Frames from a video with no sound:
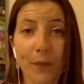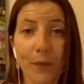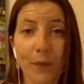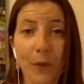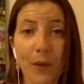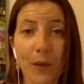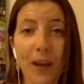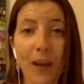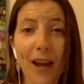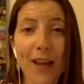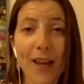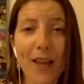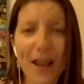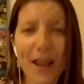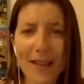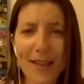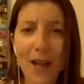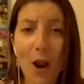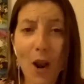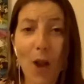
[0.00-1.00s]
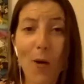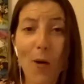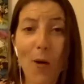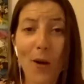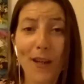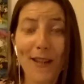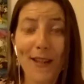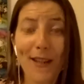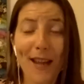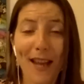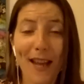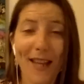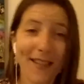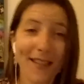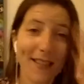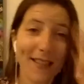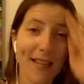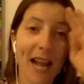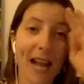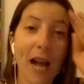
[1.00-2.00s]
Okay. That's how long it
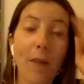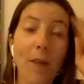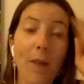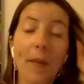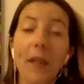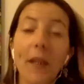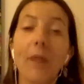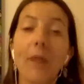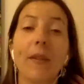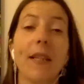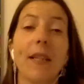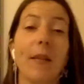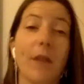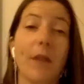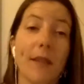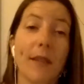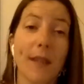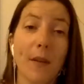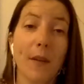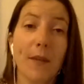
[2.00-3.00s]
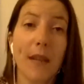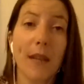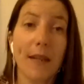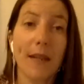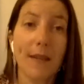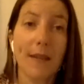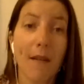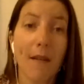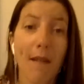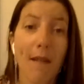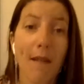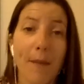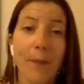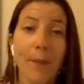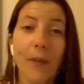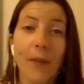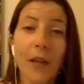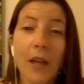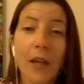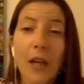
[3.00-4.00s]
takes, and how many of us give ourselves that time.
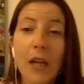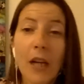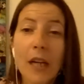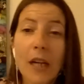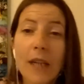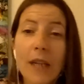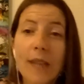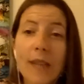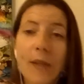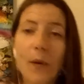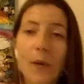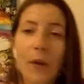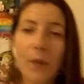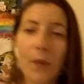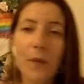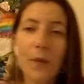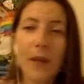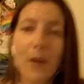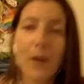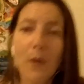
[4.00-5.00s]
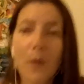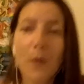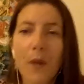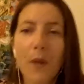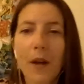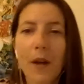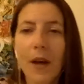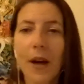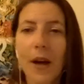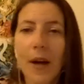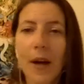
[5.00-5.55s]
So I feel that,